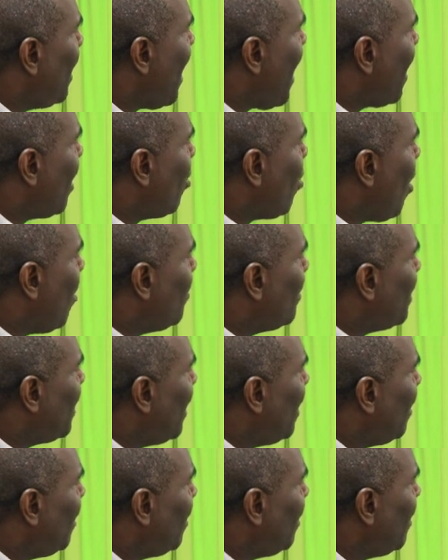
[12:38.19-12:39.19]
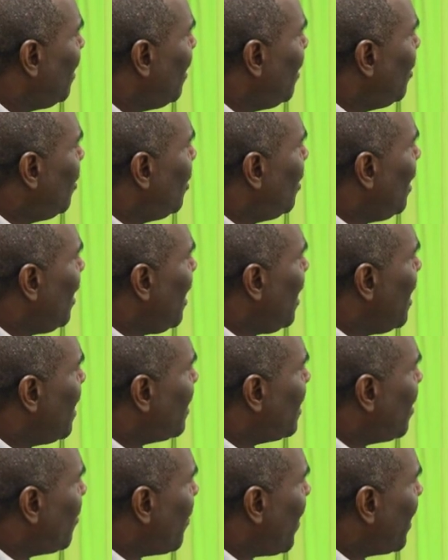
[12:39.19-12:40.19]
and comes in
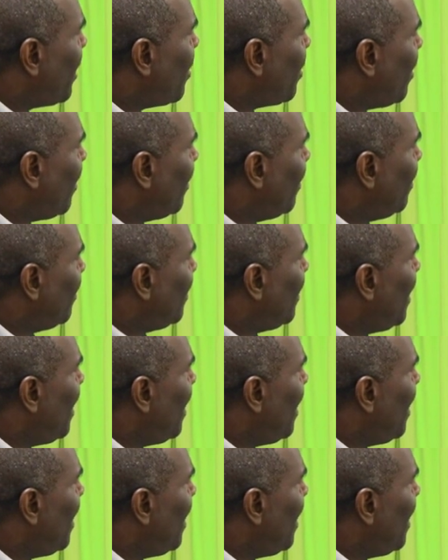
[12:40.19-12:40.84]
this direction,